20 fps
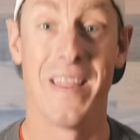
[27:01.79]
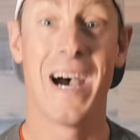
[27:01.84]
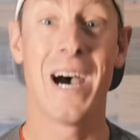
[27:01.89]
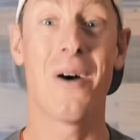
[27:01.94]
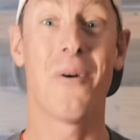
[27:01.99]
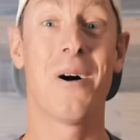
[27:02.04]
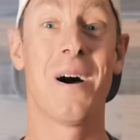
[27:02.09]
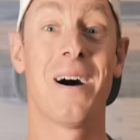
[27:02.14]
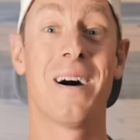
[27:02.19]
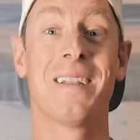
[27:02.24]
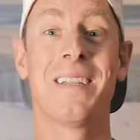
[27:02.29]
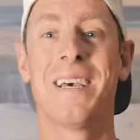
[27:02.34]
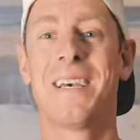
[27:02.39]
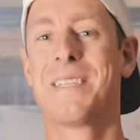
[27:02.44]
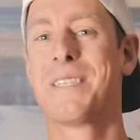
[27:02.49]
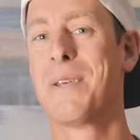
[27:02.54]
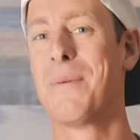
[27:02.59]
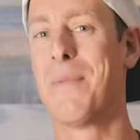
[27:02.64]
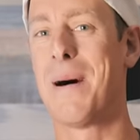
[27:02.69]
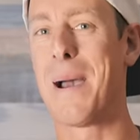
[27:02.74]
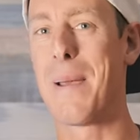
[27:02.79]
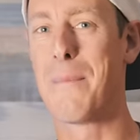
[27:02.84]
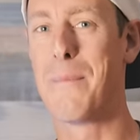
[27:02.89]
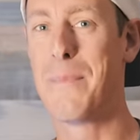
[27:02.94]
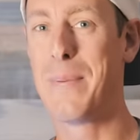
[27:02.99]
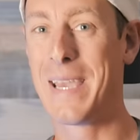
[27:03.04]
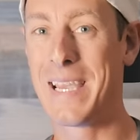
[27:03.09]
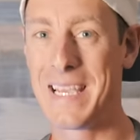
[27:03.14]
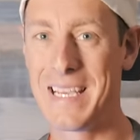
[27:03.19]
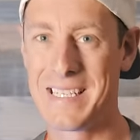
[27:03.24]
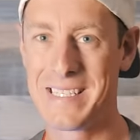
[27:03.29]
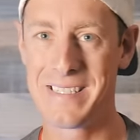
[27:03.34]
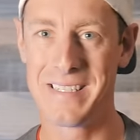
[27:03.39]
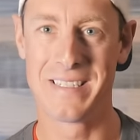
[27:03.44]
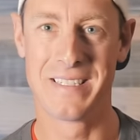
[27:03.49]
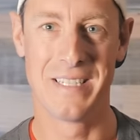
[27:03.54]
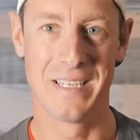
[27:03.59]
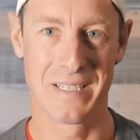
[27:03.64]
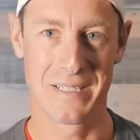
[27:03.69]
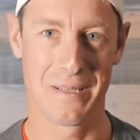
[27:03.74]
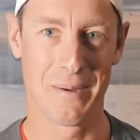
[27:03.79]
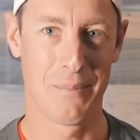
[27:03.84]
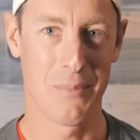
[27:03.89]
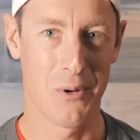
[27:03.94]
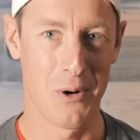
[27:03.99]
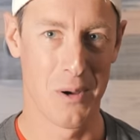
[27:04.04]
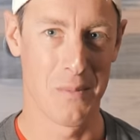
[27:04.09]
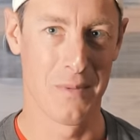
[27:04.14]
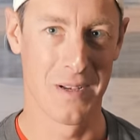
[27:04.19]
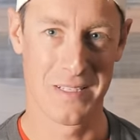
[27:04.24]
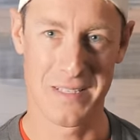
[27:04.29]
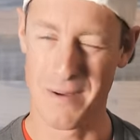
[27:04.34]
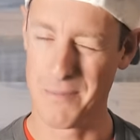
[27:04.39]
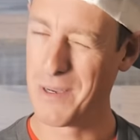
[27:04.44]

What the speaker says: Now on to my biggest disappointments.